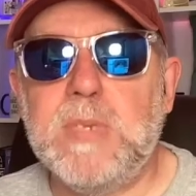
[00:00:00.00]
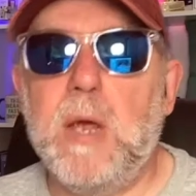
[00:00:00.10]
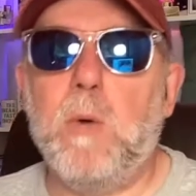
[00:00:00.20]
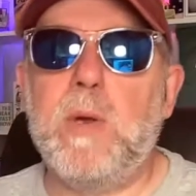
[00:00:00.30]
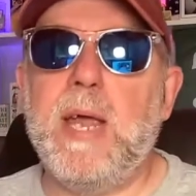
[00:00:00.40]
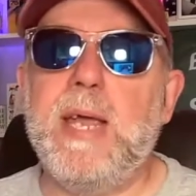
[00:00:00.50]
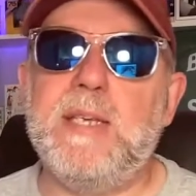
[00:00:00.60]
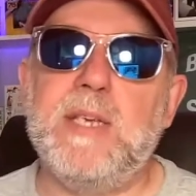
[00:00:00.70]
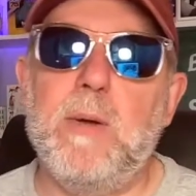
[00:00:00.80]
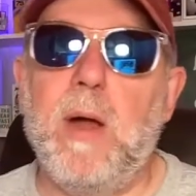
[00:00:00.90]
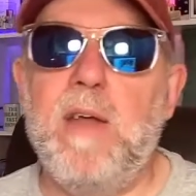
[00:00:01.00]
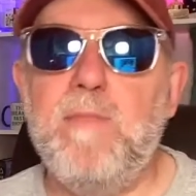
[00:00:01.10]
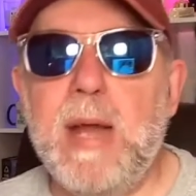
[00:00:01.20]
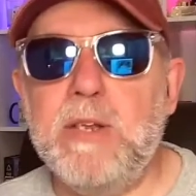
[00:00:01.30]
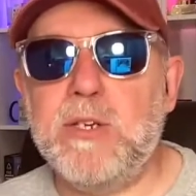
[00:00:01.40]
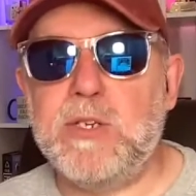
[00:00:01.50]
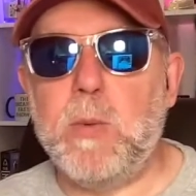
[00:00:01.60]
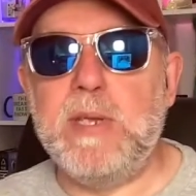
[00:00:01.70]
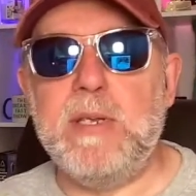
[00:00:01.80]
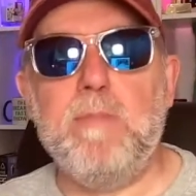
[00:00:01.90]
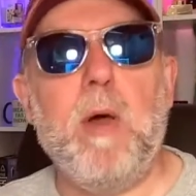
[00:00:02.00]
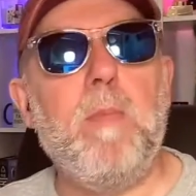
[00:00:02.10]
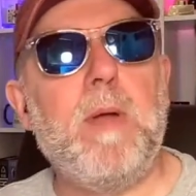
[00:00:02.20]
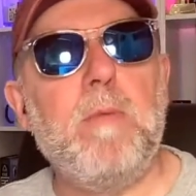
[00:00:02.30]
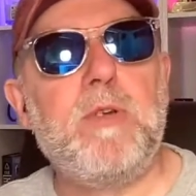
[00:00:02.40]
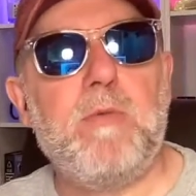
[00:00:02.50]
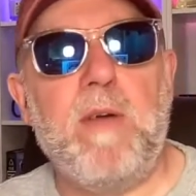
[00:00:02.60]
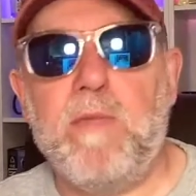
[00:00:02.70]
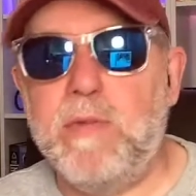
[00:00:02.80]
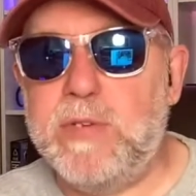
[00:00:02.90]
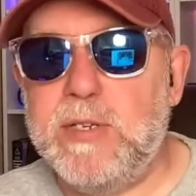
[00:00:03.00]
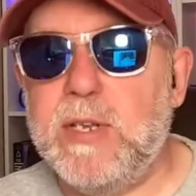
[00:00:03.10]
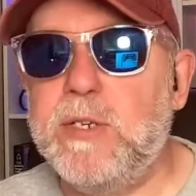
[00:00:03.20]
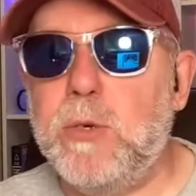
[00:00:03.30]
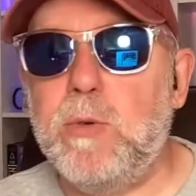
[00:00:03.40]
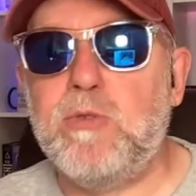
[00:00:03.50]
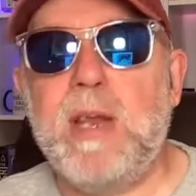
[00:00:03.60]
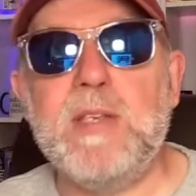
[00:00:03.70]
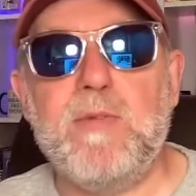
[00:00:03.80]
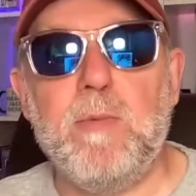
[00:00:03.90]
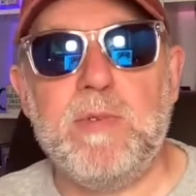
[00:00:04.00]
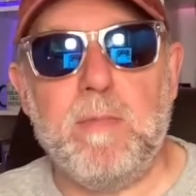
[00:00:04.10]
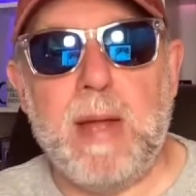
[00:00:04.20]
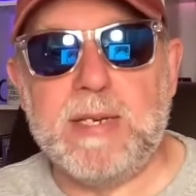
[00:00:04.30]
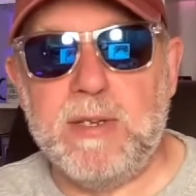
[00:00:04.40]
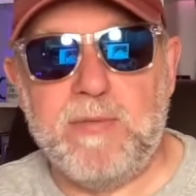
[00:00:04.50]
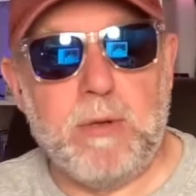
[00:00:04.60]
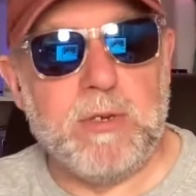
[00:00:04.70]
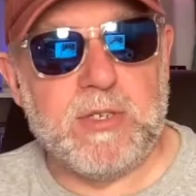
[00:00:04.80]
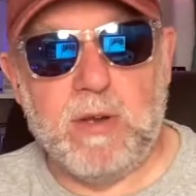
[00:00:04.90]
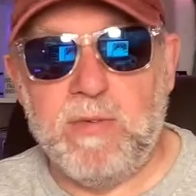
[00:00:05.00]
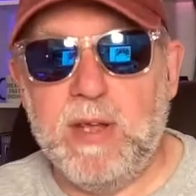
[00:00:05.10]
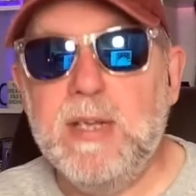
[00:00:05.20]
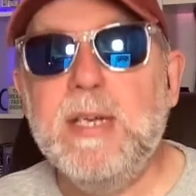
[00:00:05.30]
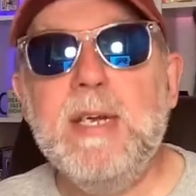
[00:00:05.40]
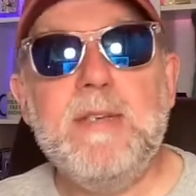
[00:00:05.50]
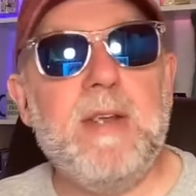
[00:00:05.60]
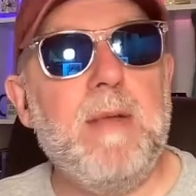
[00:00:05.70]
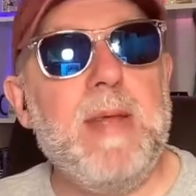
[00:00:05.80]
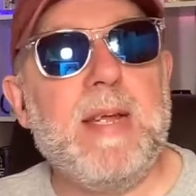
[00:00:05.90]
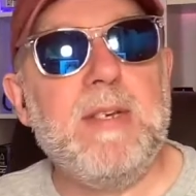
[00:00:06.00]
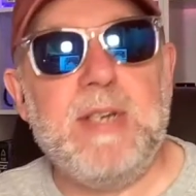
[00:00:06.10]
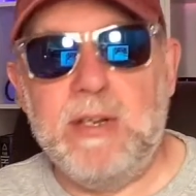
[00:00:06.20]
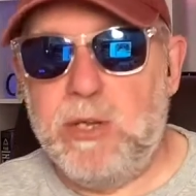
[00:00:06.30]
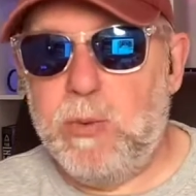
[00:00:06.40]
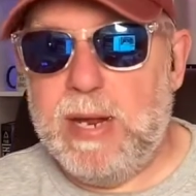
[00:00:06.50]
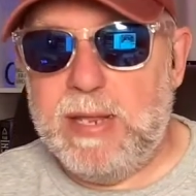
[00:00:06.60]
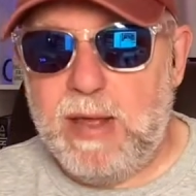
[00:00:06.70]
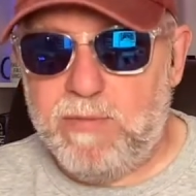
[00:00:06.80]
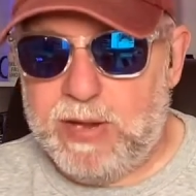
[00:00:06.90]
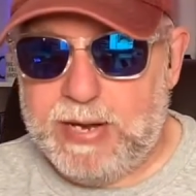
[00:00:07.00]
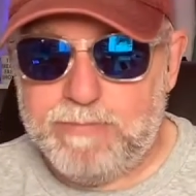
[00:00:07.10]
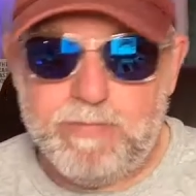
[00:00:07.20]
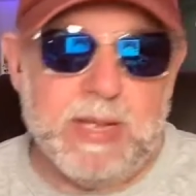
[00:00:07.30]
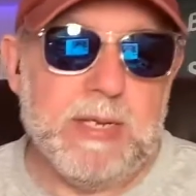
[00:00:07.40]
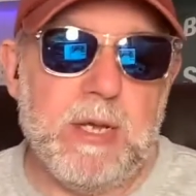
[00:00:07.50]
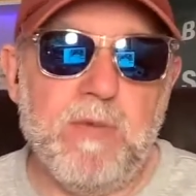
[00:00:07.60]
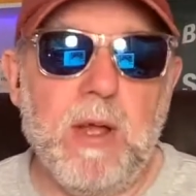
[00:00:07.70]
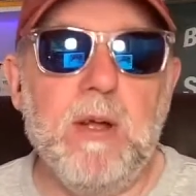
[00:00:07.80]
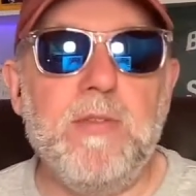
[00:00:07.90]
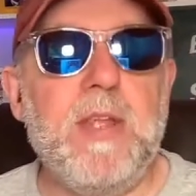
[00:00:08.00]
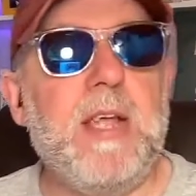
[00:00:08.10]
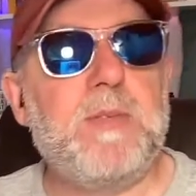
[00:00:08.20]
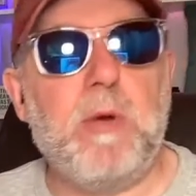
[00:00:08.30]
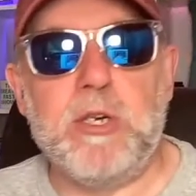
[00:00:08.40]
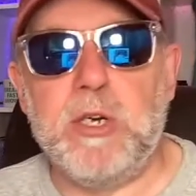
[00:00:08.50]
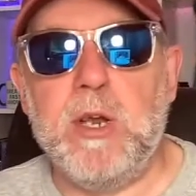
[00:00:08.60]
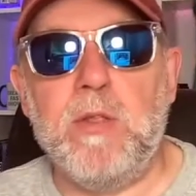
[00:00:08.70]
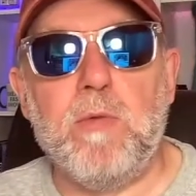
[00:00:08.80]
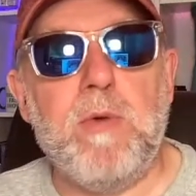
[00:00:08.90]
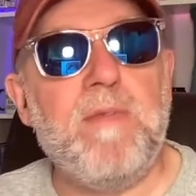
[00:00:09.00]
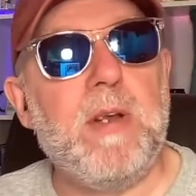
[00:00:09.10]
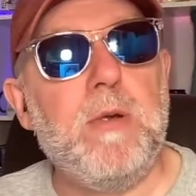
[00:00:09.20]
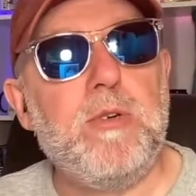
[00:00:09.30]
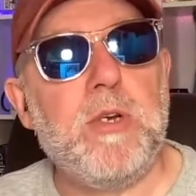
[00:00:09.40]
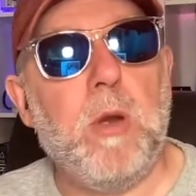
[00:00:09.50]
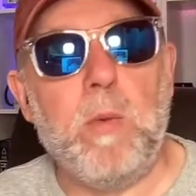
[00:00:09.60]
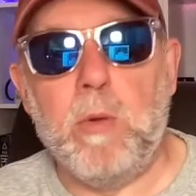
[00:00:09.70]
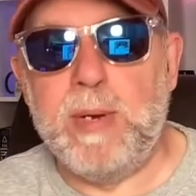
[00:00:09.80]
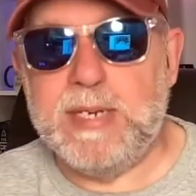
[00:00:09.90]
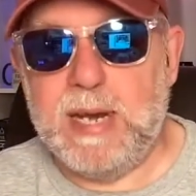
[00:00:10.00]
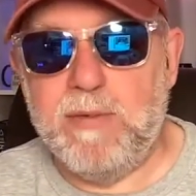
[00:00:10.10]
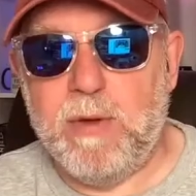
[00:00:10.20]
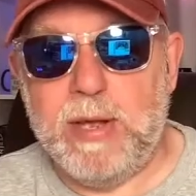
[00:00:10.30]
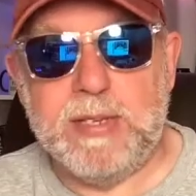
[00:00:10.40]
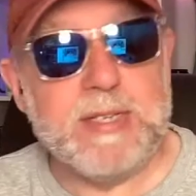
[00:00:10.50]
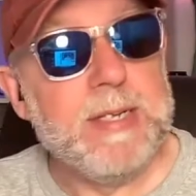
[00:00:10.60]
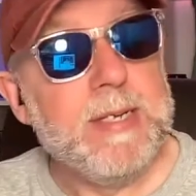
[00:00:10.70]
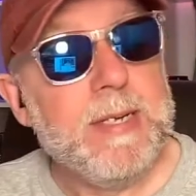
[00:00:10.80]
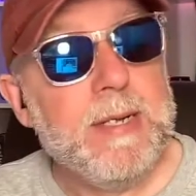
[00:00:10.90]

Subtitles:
OK, Okay, so I've managed to squeeze in pop culture references to Transformers and Back to the Future so far, so let me continue in that vein. You've heard the expression, the revolution will be televised.